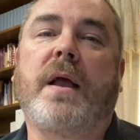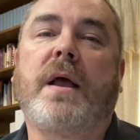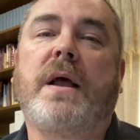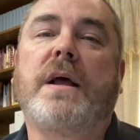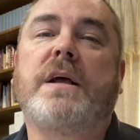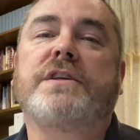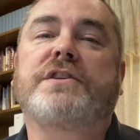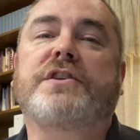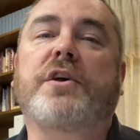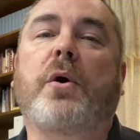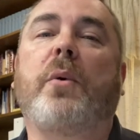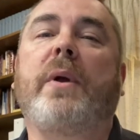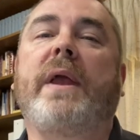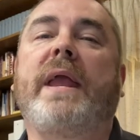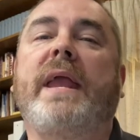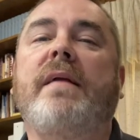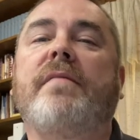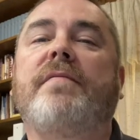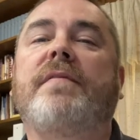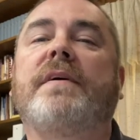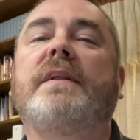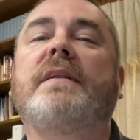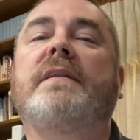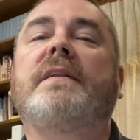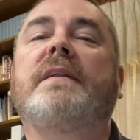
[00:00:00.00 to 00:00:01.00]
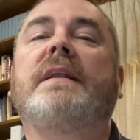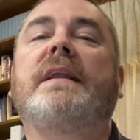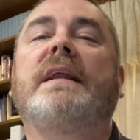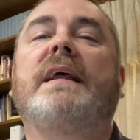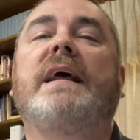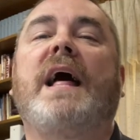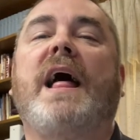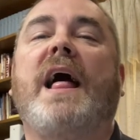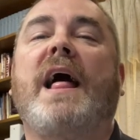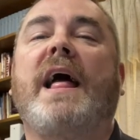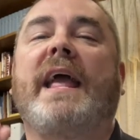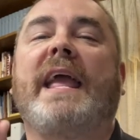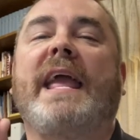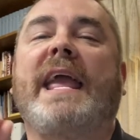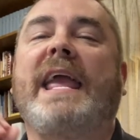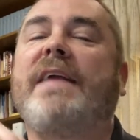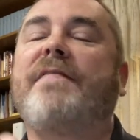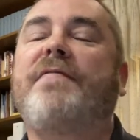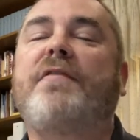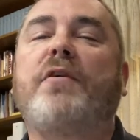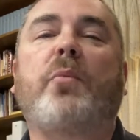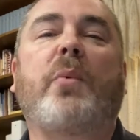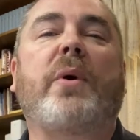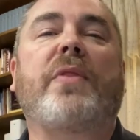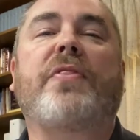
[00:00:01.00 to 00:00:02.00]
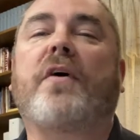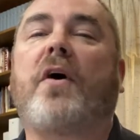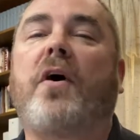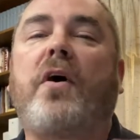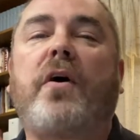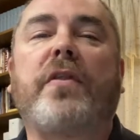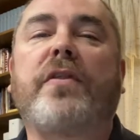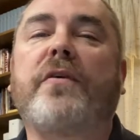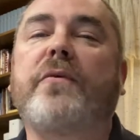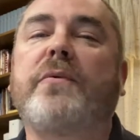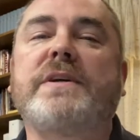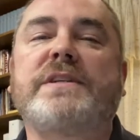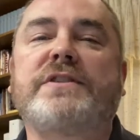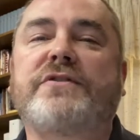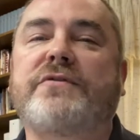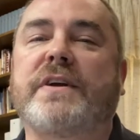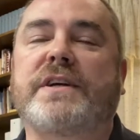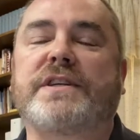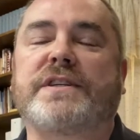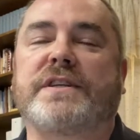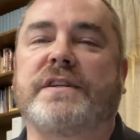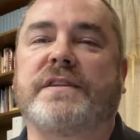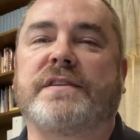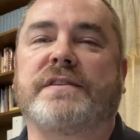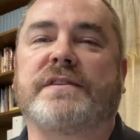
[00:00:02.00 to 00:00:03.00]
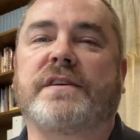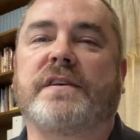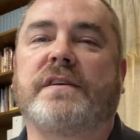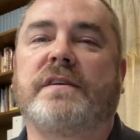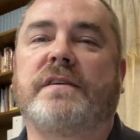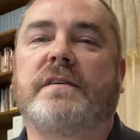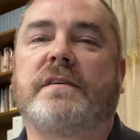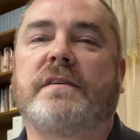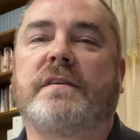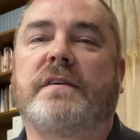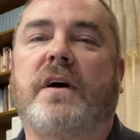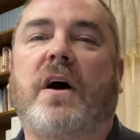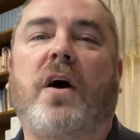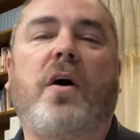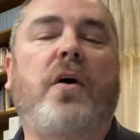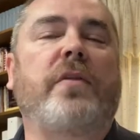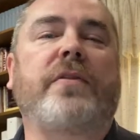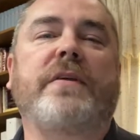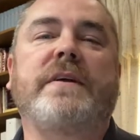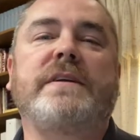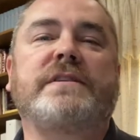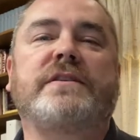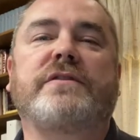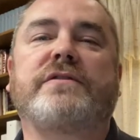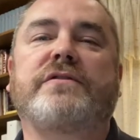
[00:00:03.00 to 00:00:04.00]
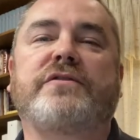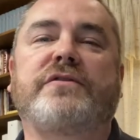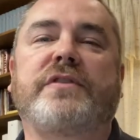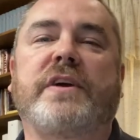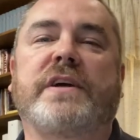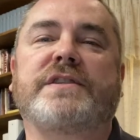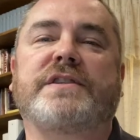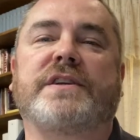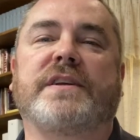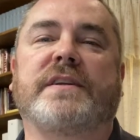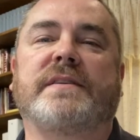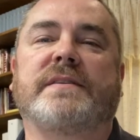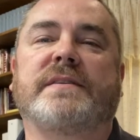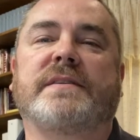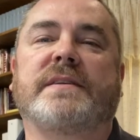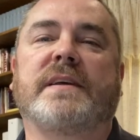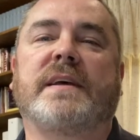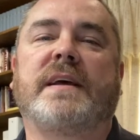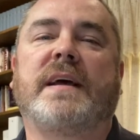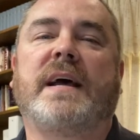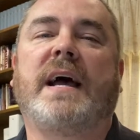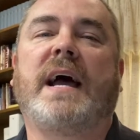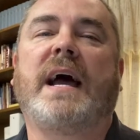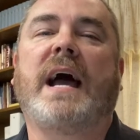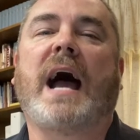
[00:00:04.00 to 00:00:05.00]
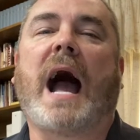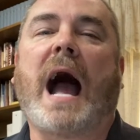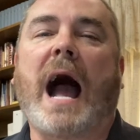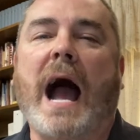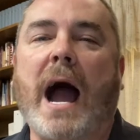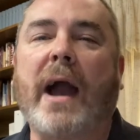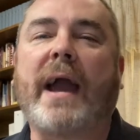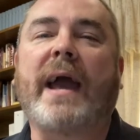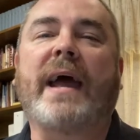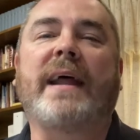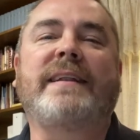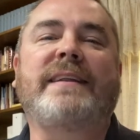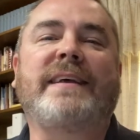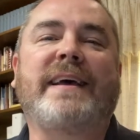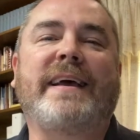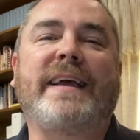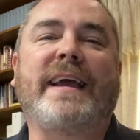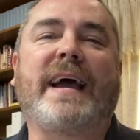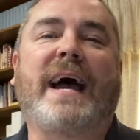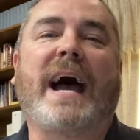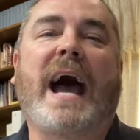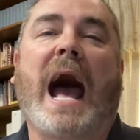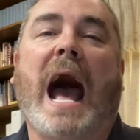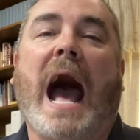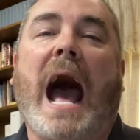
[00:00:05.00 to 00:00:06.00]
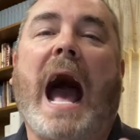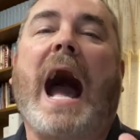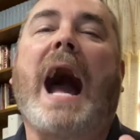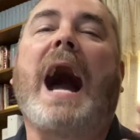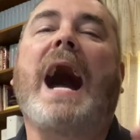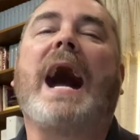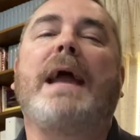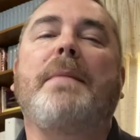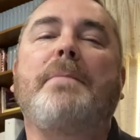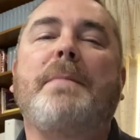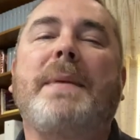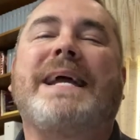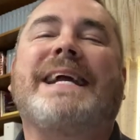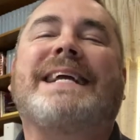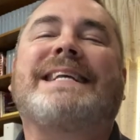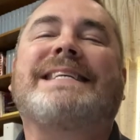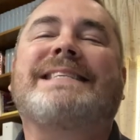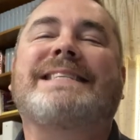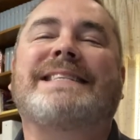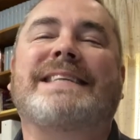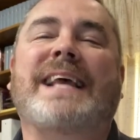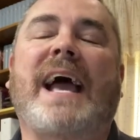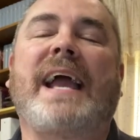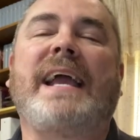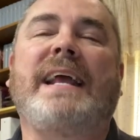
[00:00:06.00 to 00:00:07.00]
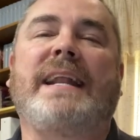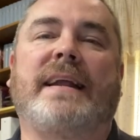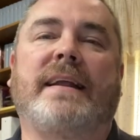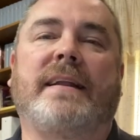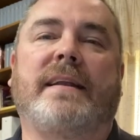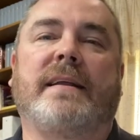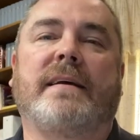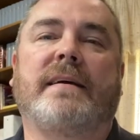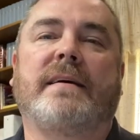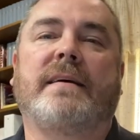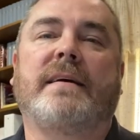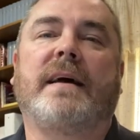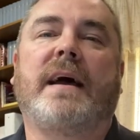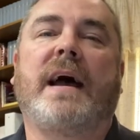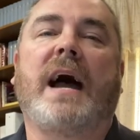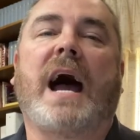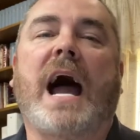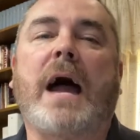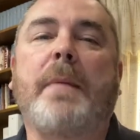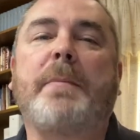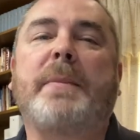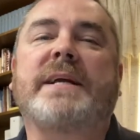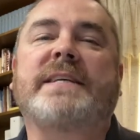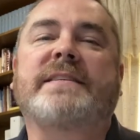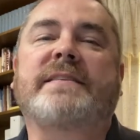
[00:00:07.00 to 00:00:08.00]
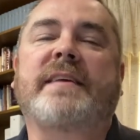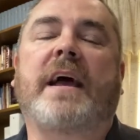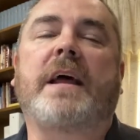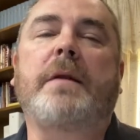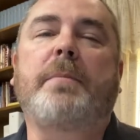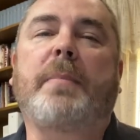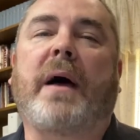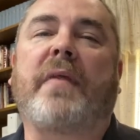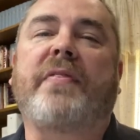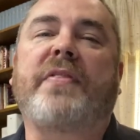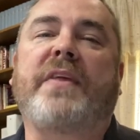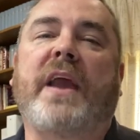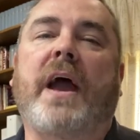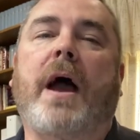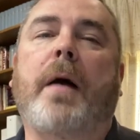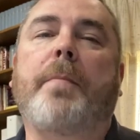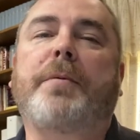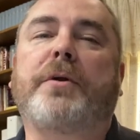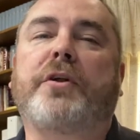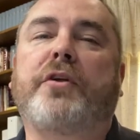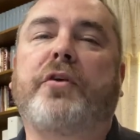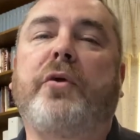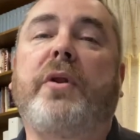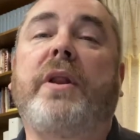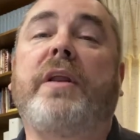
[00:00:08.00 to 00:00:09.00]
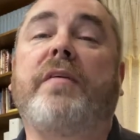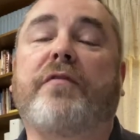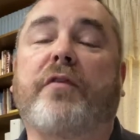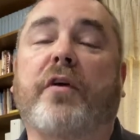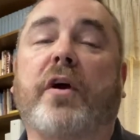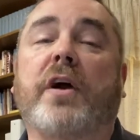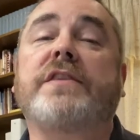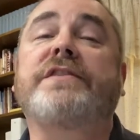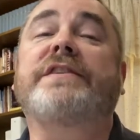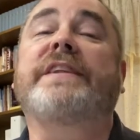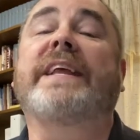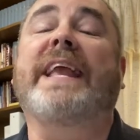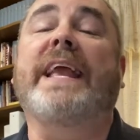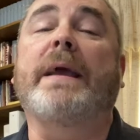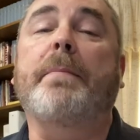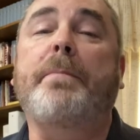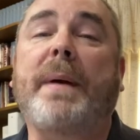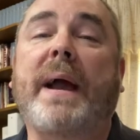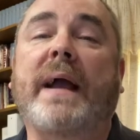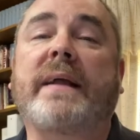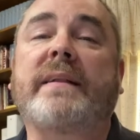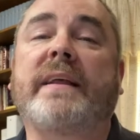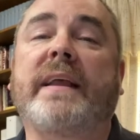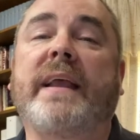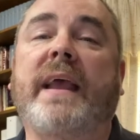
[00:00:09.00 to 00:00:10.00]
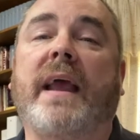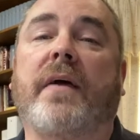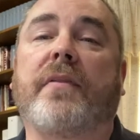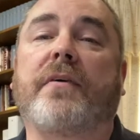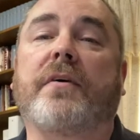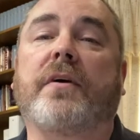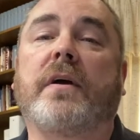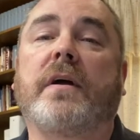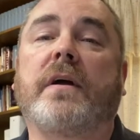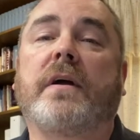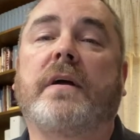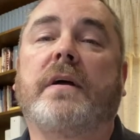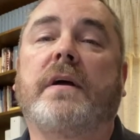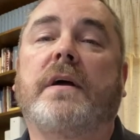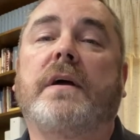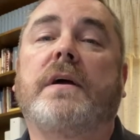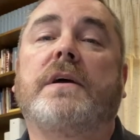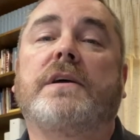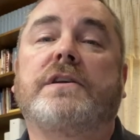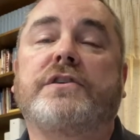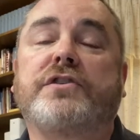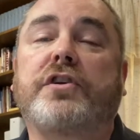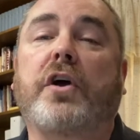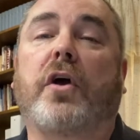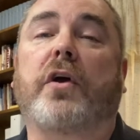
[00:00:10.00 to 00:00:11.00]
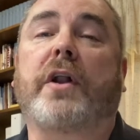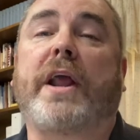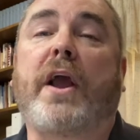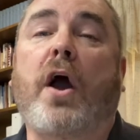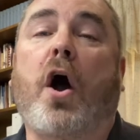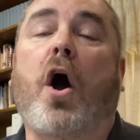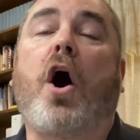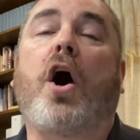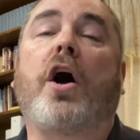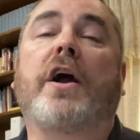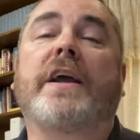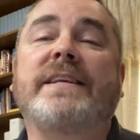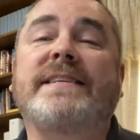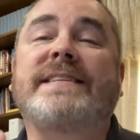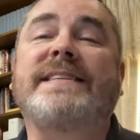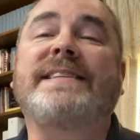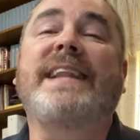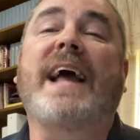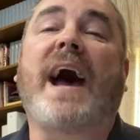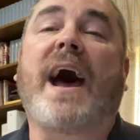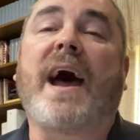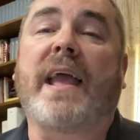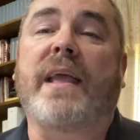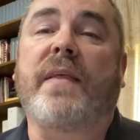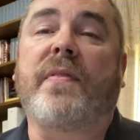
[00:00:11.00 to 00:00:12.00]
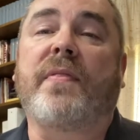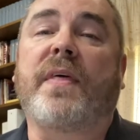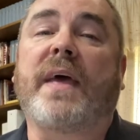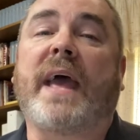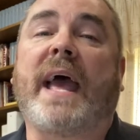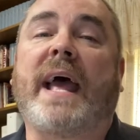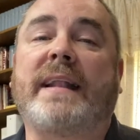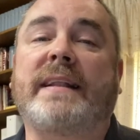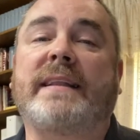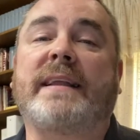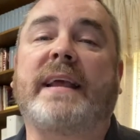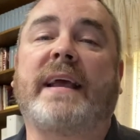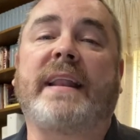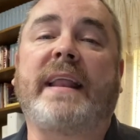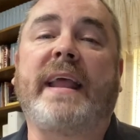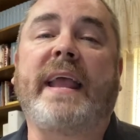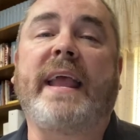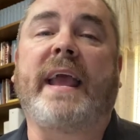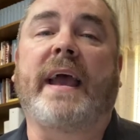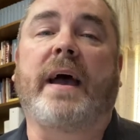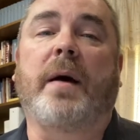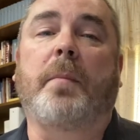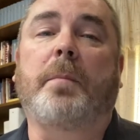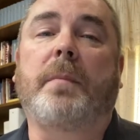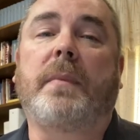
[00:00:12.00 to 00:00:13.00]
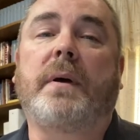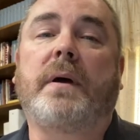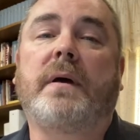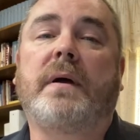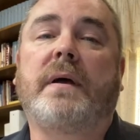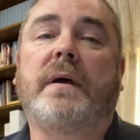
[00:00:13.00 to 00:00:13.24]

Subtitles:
So even with all the restrictions, all these restrictions, I gotta tell you, I'm excited. I'm excited about the opportunity for us to get back together starting August 9th at 10 a.m.